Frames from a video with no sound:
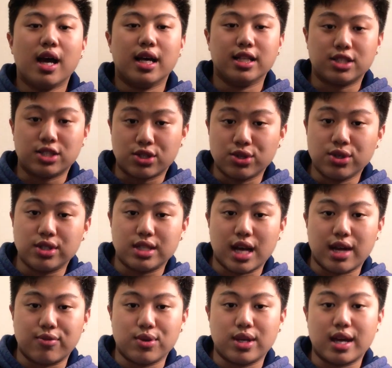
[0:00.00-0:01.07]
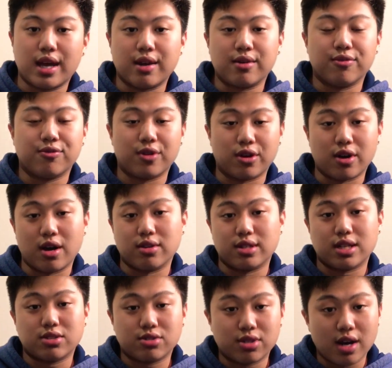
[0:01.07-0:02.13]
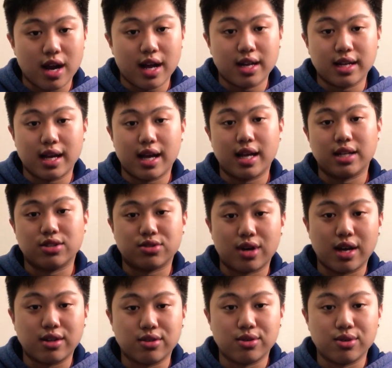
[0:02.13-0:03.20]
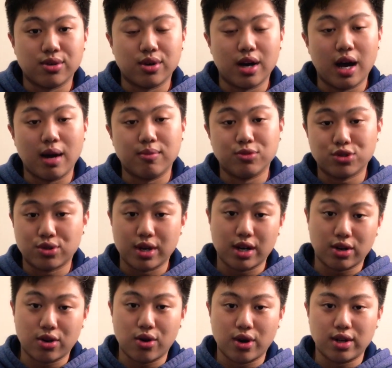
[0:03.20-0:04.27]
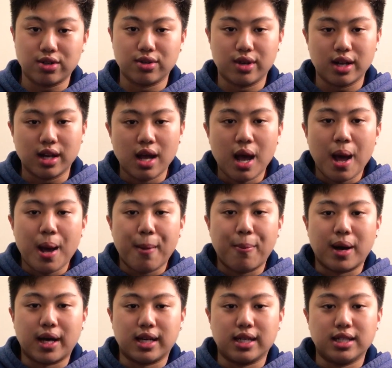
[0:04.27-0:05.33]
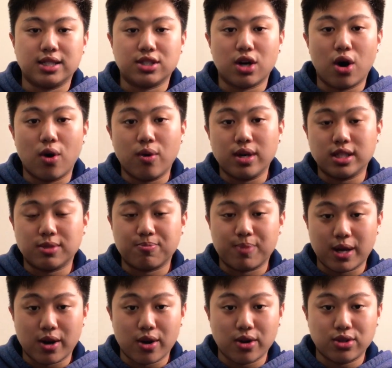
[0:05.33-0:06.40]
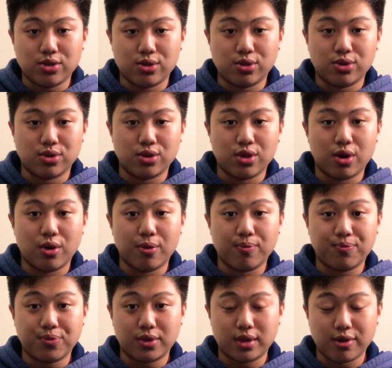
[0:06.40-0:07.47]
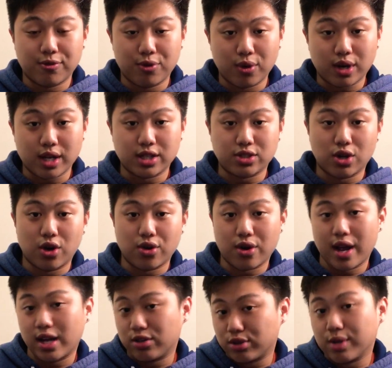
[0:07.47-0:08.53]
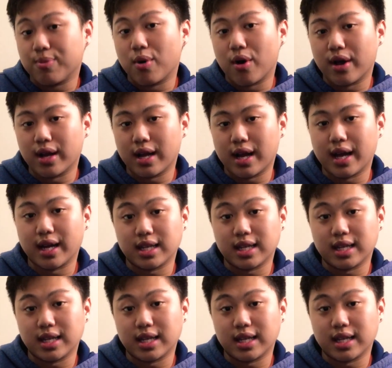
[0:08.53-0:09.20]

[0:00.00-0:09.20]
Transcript: It's good that we can figure out that trend and try to trade according to it, but it's always better to focus on an entry point and